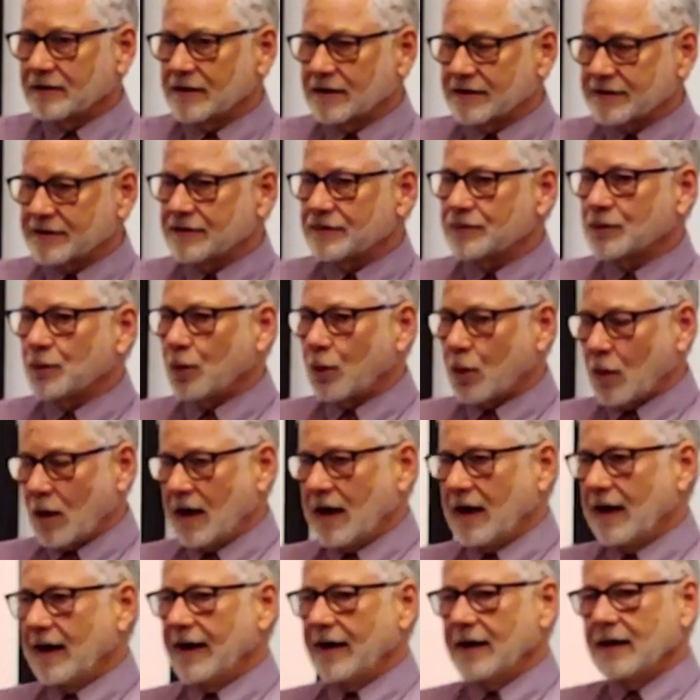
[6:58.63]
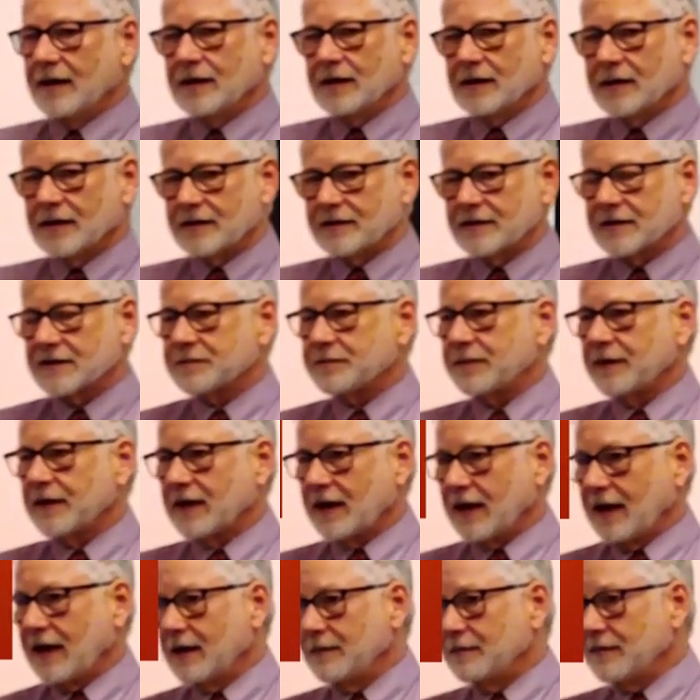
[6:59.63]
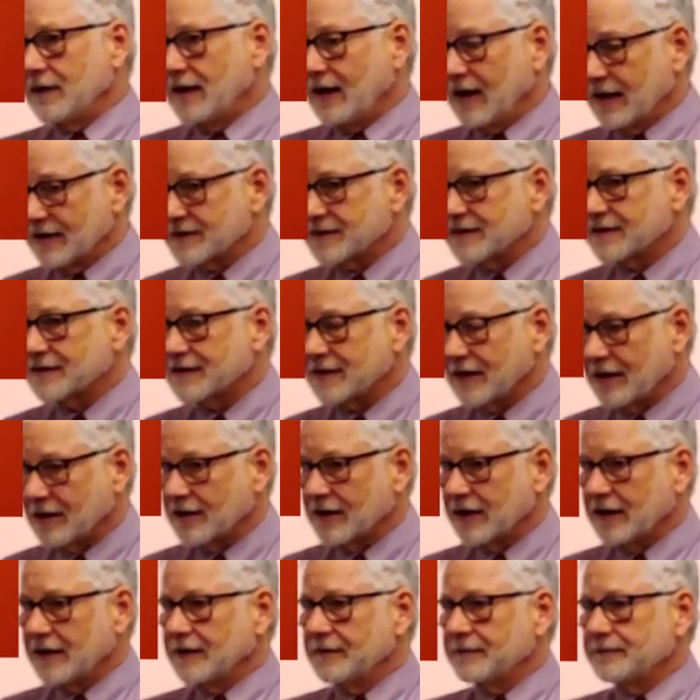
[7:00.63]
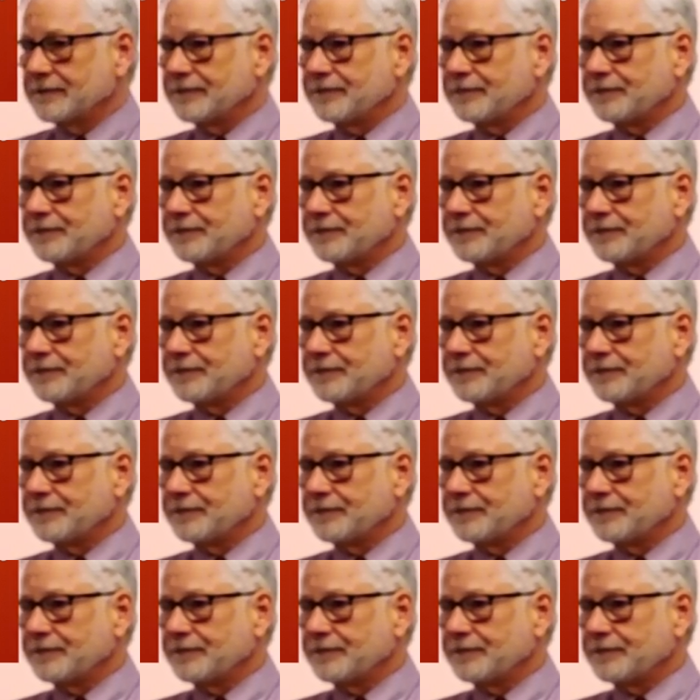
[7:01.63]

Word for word: This is why this became necessary.